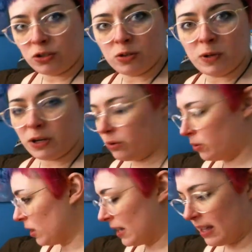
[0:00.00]

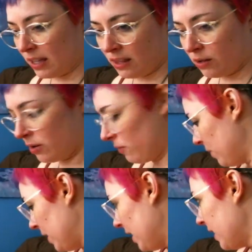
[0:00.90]
okay, though I feel
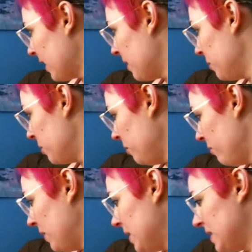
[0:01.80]
like I'm going to be
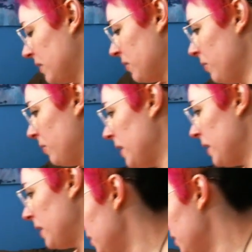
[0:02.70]
facing away a little bit